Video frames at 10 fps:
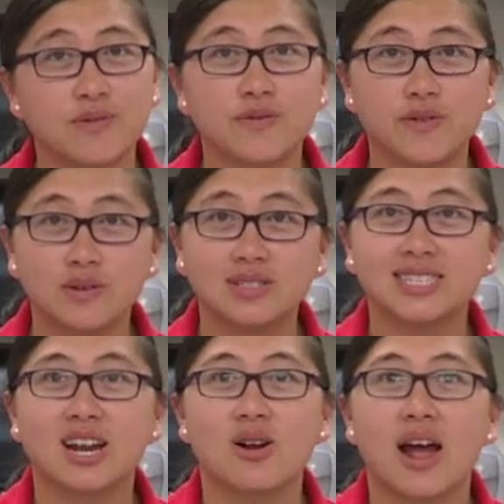for foods
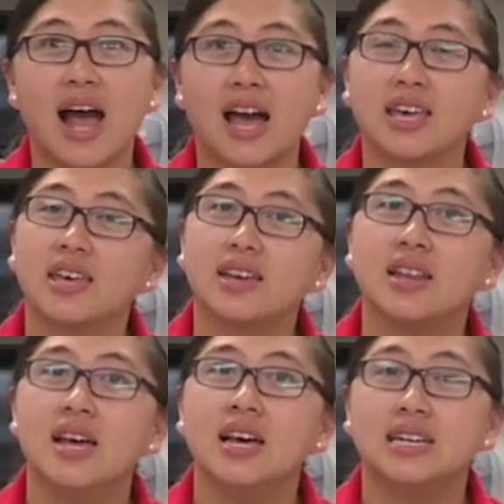that are high in
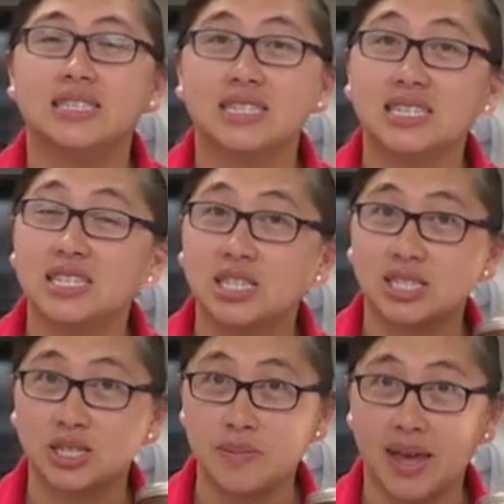acidity such as
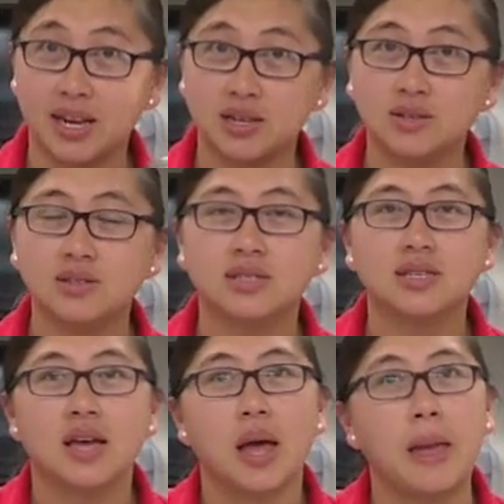tomatoes
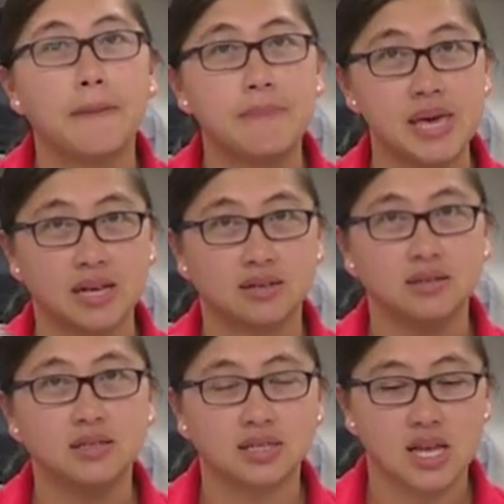and
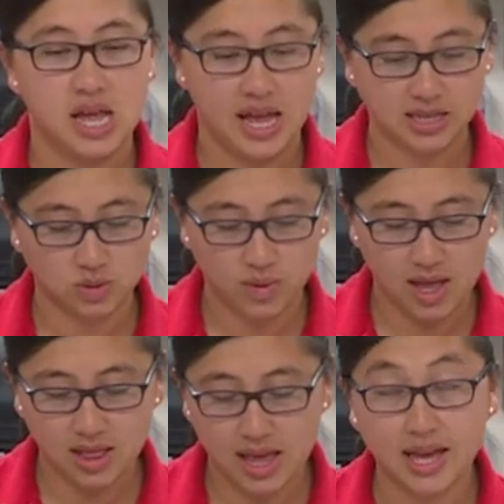pickles, as
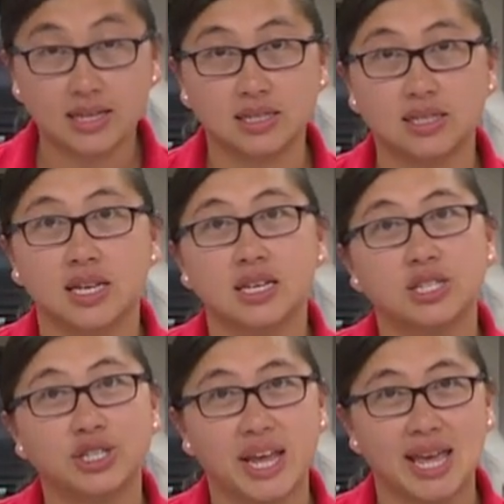well as
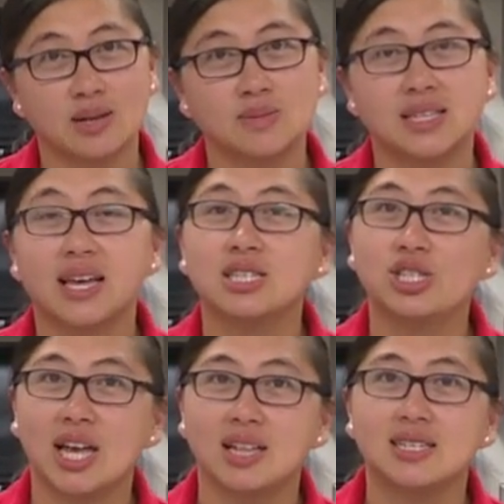jams and
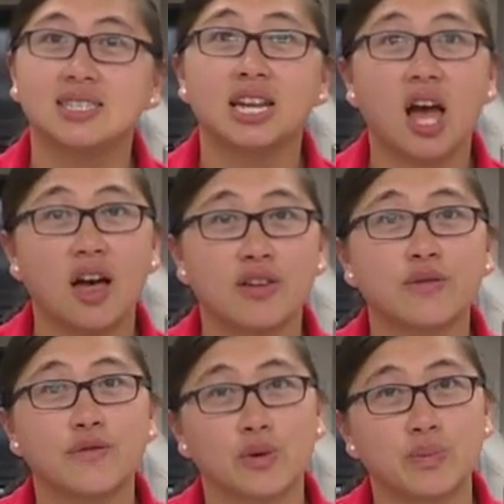jellies and other
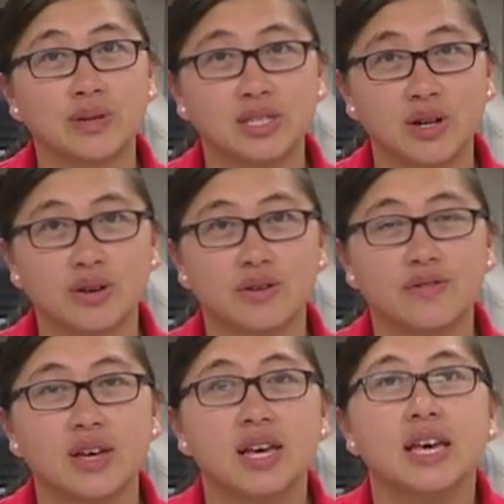fruit preserve.
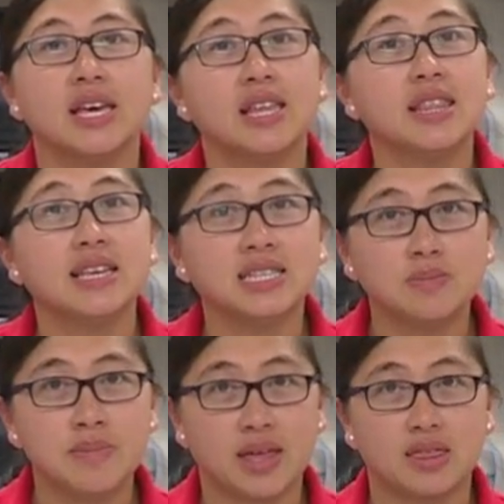In this
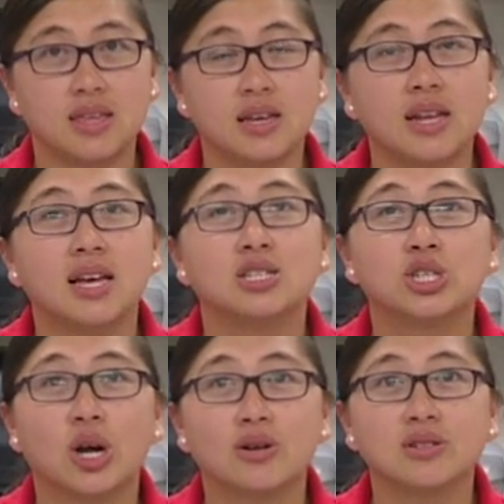method,
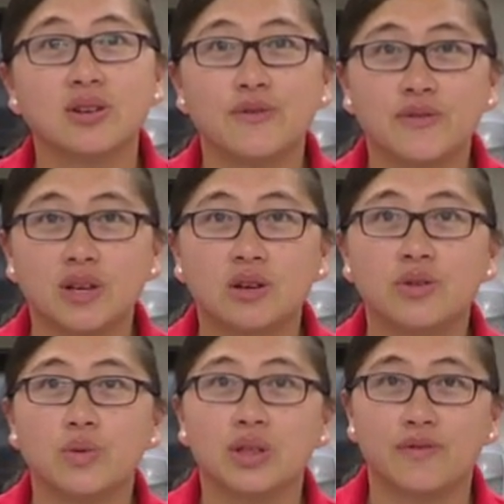jars are
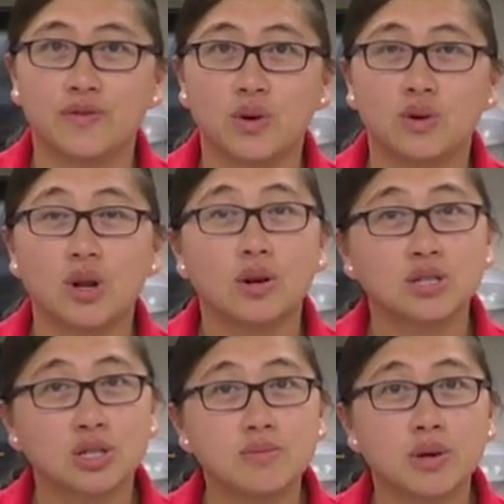filled with food or
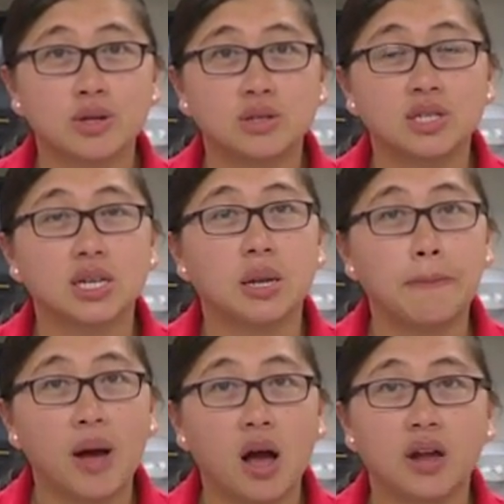submerged in a
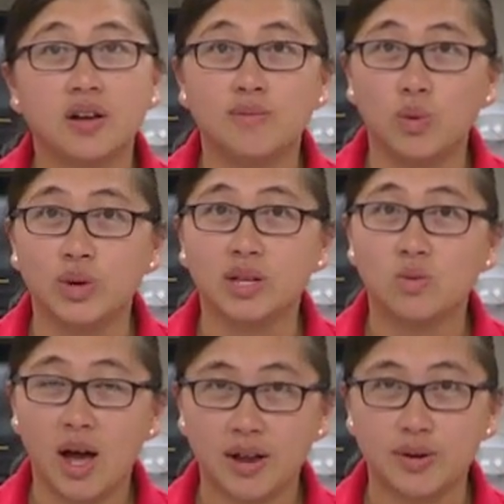pot of boiling
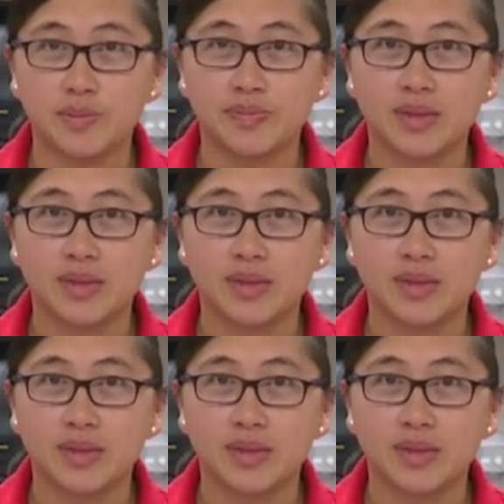water.